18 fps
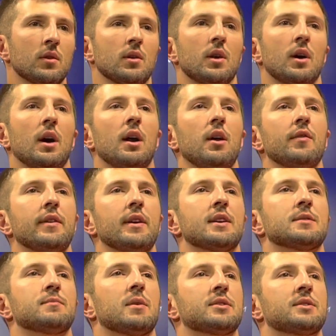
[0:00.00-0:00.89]
I don't think
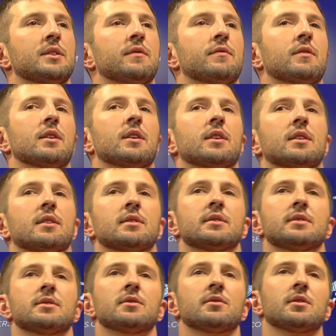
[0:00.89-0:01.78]
it's much different because
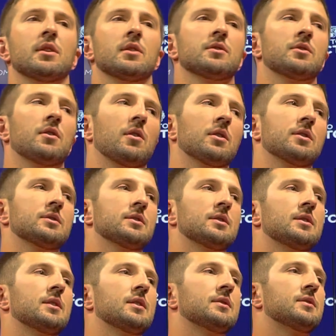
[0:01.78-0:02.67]
it's still Coach
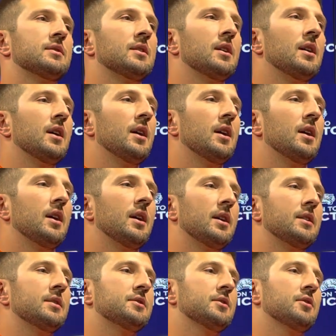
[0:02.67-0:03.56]
Harsin. It's
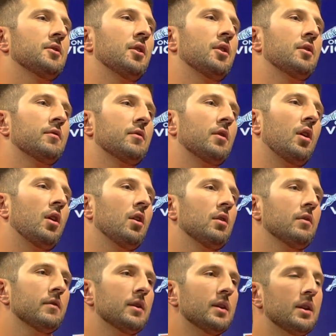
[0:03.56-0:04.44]
He's still over all
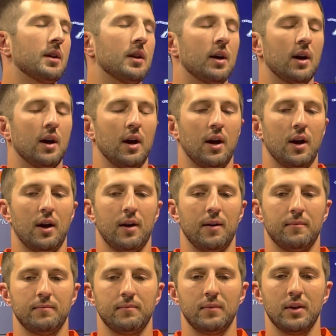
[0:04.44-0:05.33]
of it.
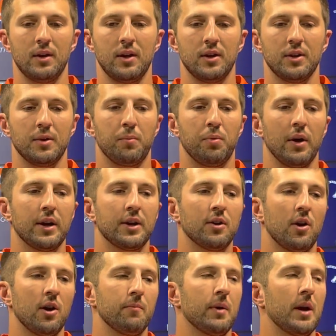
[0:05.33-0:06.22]
Um, the play
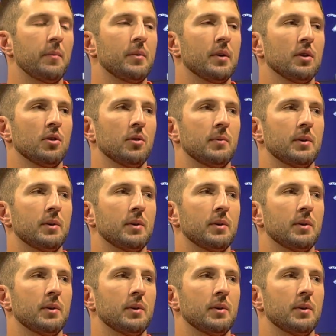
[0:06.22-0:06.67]
calling may be a little